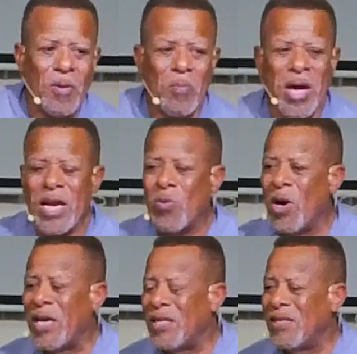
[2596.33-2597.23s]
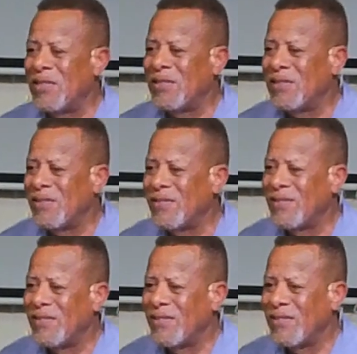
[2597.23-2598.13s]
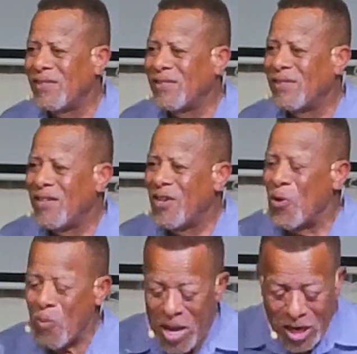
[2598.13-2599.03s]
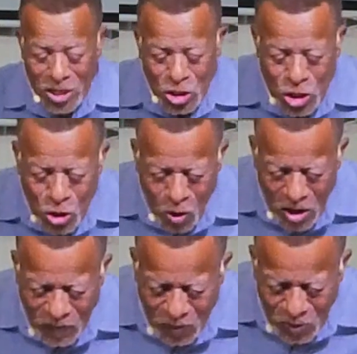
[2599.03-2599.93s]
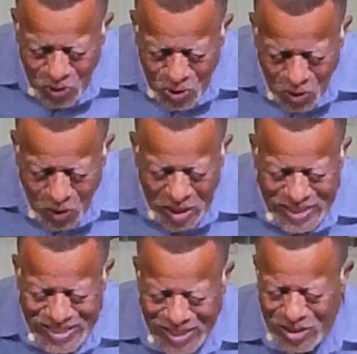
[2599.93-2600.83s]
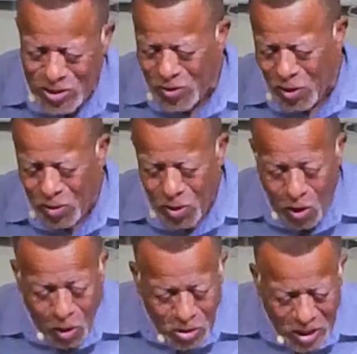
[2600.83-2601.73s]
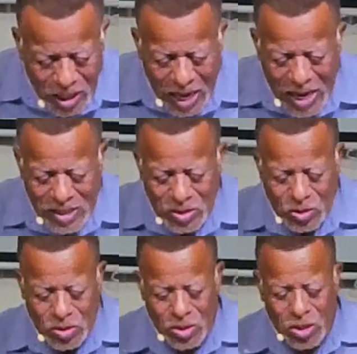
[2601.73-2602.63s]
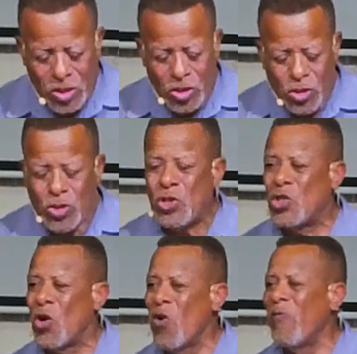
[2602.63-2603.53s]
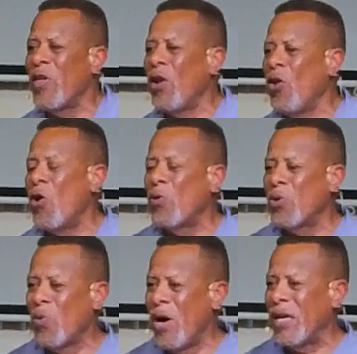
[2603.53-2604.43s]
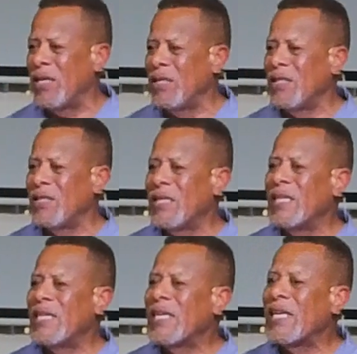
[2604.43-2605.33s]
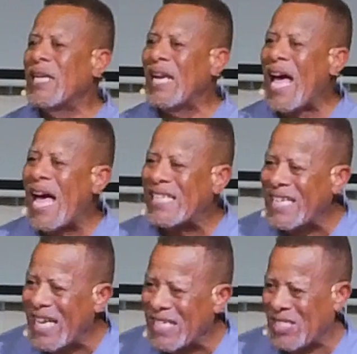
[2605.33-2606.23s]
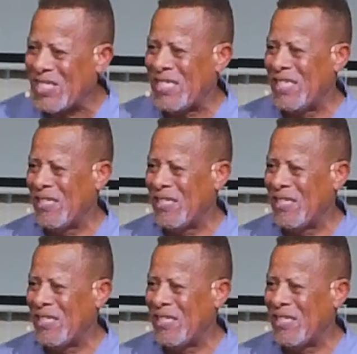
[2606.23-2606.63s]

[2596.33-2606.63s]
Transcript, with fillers: Make what? A Make a joyful noise unto the Lord, all ye lands. Serve the Lord with what? Gladness. Gladness.